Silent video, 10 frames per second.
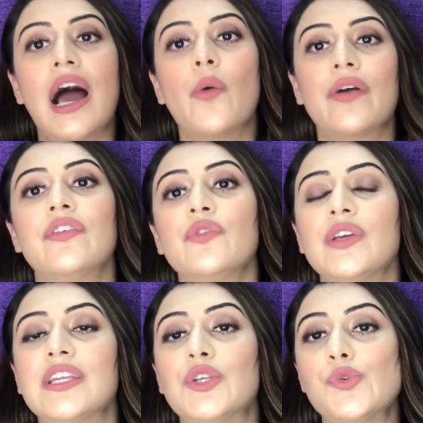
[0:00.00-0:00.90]
However,
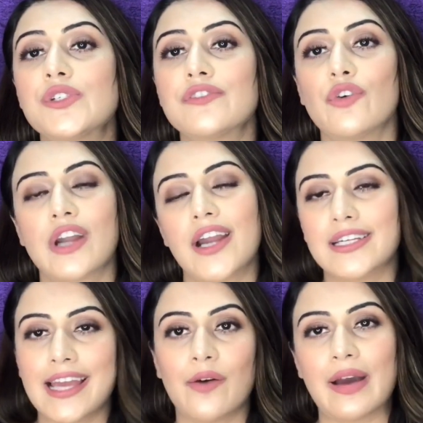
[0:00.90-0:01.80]
we can use it for our
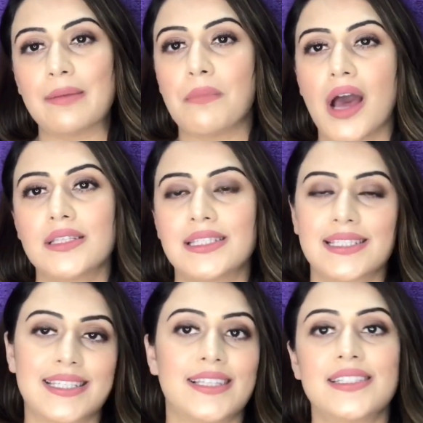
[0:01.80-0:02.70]
DIY
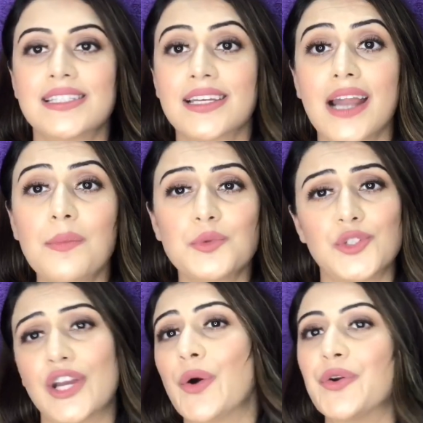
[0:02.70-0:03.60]
masks and scrubs,
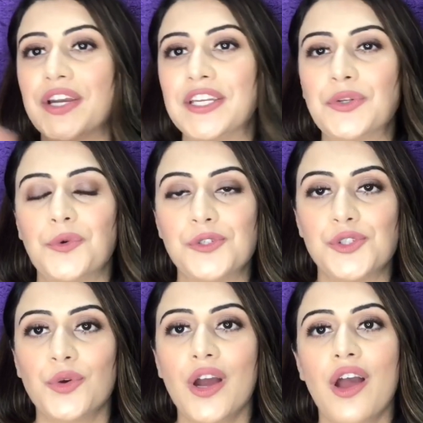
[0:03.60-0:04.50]
which I already told
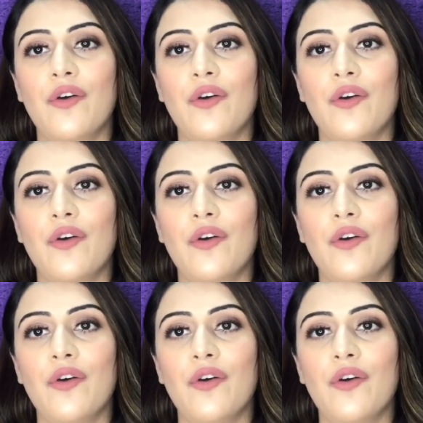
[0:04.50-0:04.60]
you